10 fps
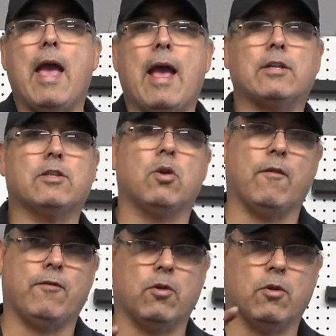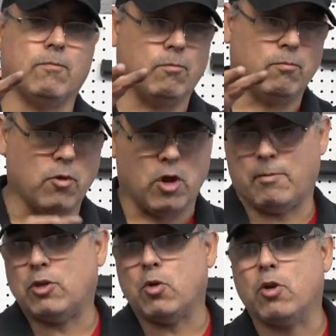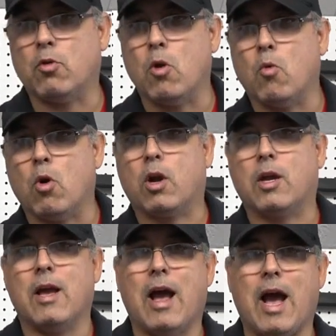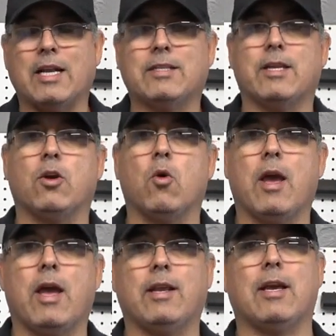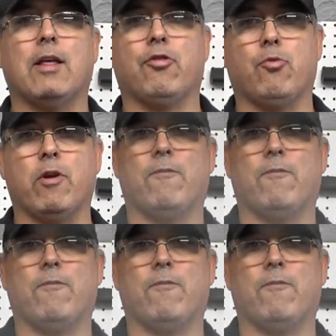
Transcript: And so if you're going to be doing your own work, I'd say go ahead and get 3 or